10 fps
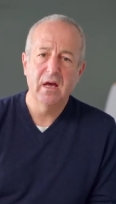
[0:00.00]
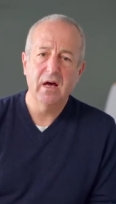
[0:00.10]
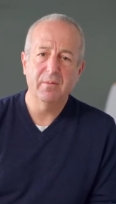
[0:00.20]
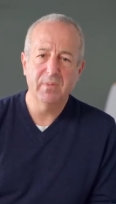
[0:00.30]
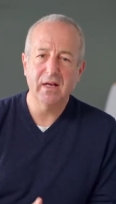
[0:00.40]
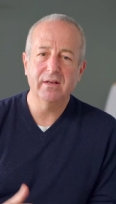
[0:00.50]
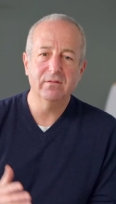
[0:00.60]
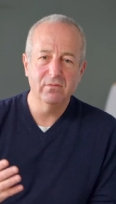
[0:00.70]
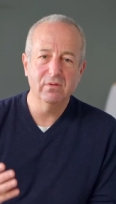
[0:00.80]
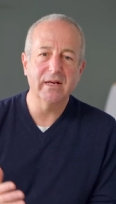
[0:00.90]
uh, but I'd
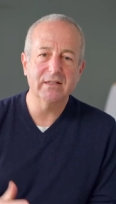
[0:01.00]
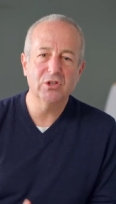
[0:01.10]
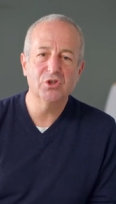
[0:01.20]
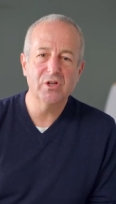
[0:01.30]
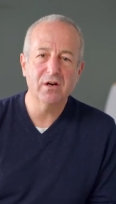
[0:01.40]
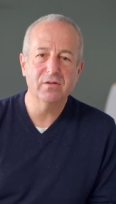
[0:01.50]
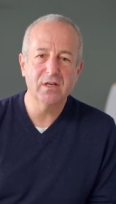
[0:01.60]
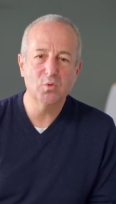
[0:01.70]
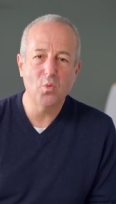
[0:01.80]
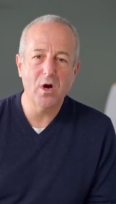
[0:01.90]
like to share
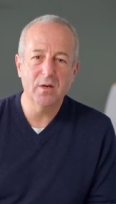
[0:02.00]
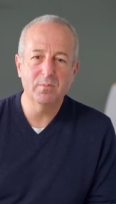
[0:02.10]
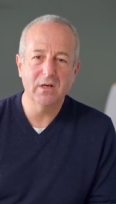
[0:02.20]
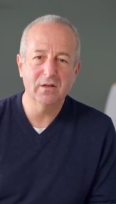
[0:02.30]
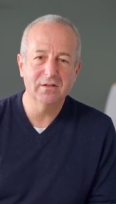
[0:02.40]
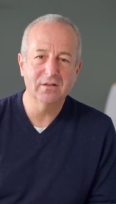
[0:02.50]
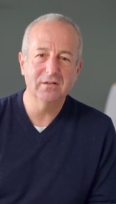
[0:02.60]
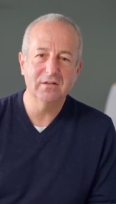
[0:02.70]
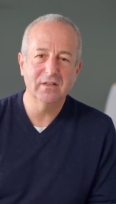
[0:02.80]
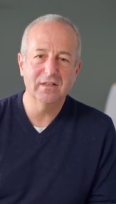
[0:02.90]
this one because
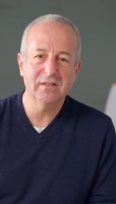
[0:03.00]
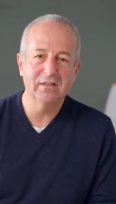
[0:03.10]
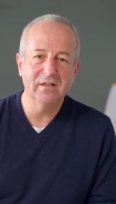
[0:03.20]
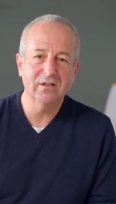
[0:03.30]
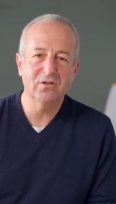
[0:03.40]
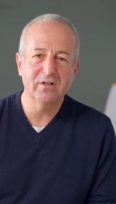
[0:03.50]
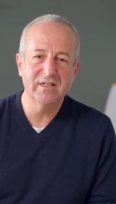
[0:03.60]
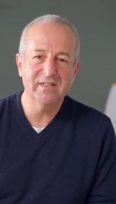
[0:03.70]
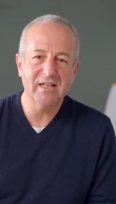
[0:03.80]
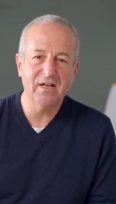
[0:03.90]
it's, it's little
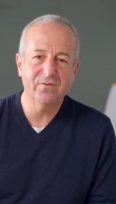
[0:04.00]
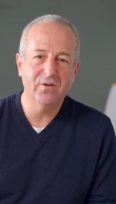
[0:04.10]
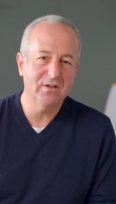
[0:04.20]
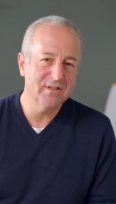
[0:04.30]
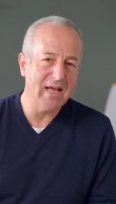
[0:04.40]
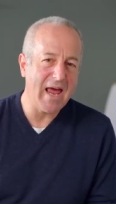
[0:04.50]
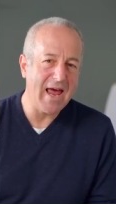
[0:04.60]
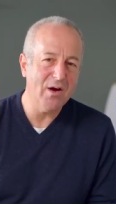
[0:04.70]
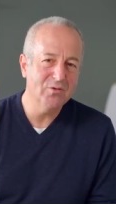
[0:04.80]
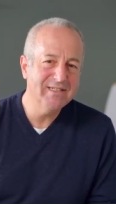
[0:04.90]
insightful as to
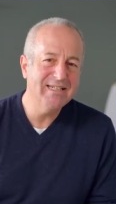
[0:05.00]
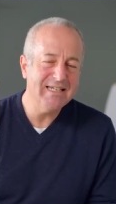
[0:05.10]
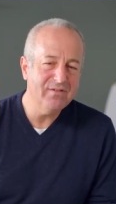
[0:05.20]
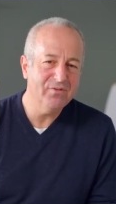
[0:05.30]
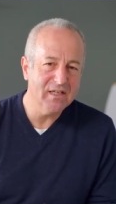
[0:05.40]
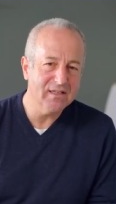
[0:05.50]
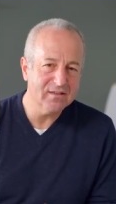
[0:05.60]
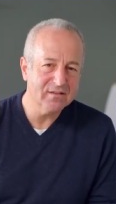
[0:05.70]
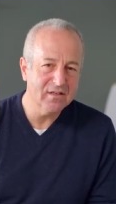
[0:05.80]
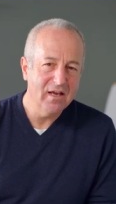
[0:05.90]
how
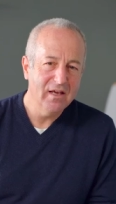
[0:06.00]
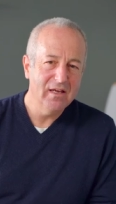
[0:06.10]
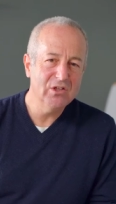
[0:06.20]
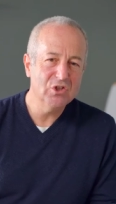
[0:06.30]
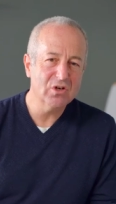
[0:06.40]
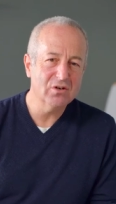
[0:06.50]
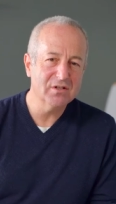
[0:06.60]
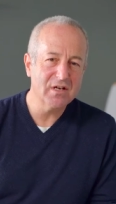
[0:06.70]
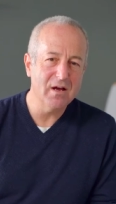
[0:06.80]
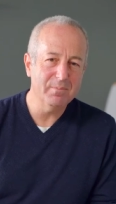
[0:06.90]
devious
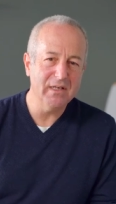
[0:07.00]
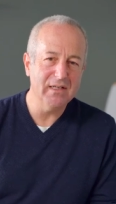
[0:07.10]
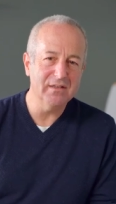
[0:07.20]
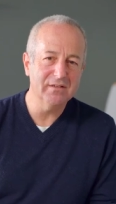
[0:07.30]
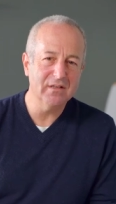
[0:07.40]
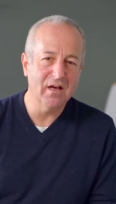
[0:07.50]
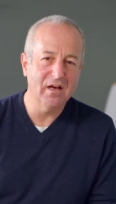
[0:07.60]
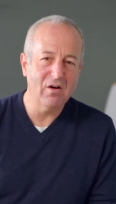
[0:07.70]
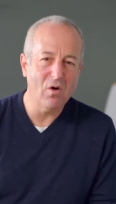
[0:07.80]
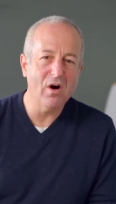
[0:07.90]
insurance companies
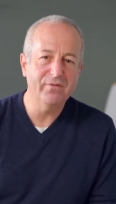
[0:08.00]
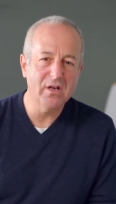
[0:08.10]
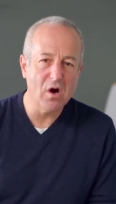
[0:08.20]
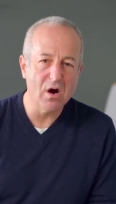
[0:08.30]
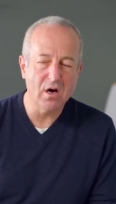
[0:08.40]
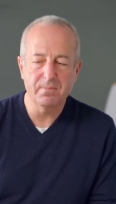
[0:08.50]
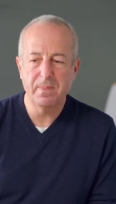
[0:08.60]
uh, often are.